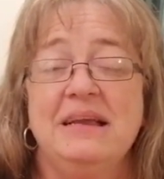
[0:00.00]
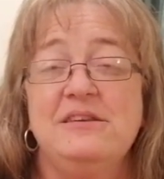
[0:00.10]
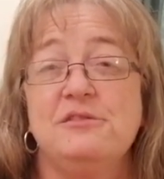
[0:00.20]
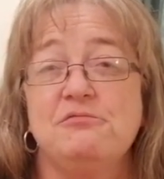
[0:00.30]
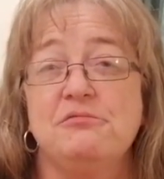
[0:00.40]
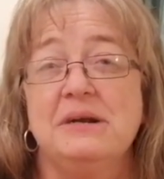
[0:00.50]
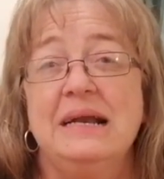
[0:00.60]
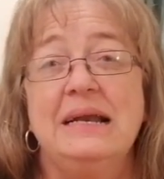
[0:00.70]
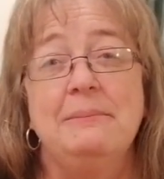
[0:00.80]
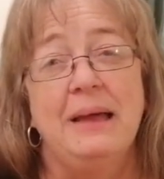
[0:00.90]
it just
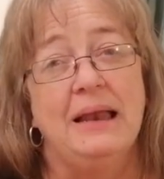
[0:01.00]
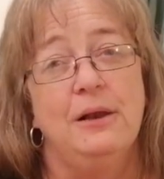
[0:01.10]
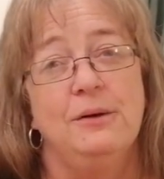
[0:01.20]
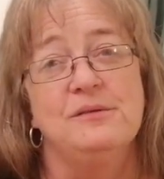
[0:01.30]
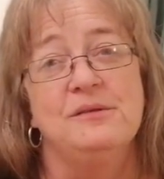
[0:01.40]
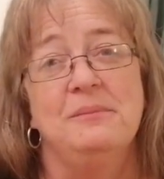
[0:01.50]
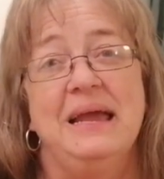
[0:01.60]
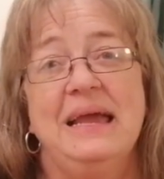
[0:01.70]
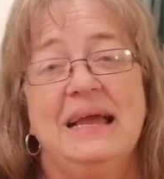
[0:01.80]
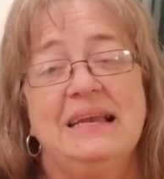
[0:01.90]
really meant a lot to
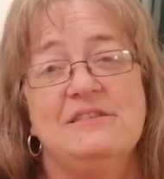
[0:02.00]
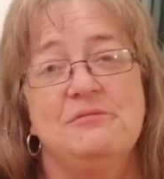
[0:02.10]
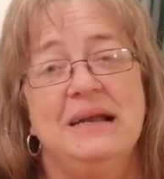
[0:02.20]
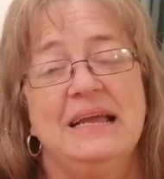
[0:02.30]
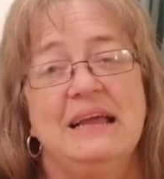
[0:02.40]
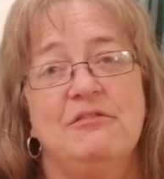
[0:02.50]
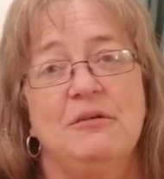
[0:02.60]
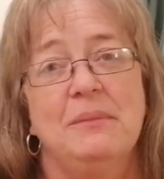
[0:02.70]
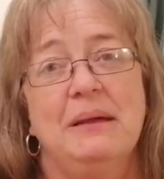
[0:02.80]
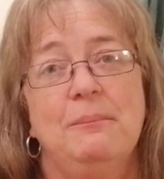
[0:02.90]
me, and it's really
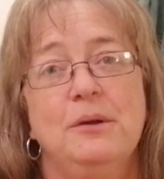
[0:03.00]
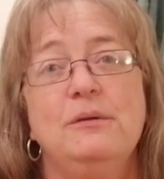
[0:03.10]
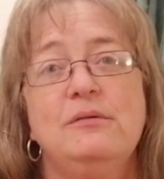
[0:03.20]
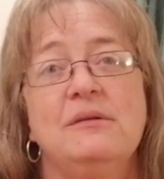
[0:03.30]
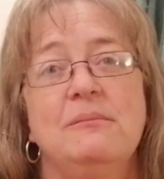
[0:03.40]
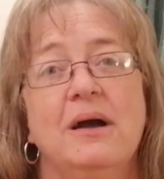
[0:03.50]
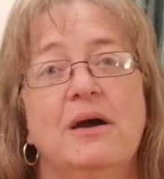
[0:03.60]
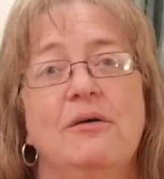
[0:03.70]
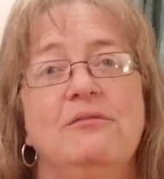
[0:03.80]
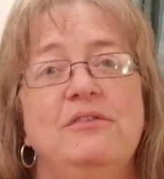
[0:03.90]
given me a boost in my
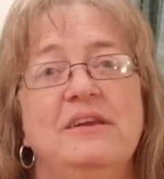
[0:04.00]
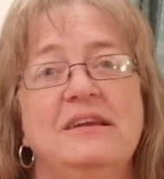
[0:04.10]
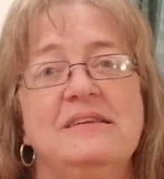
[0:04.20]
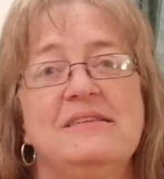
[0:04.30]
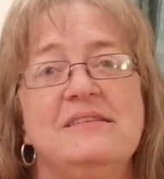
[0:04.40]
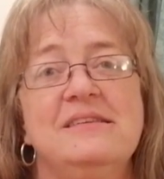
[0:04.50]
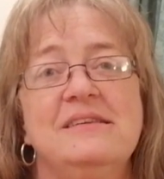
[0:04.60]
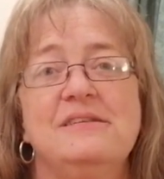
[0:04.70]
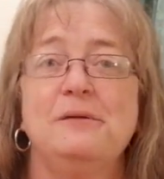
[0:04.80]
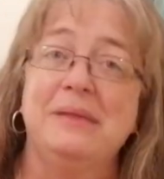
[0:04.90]
confidence,
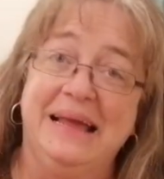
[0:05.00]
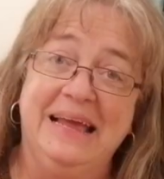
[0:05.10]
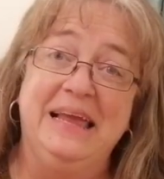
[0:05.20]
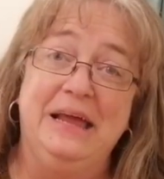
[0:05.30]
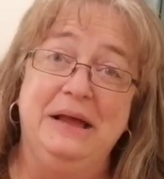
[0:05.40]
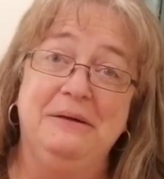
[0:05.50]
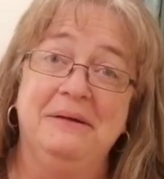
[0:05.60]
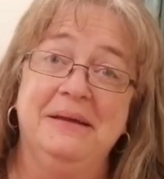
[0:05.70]
so thank you.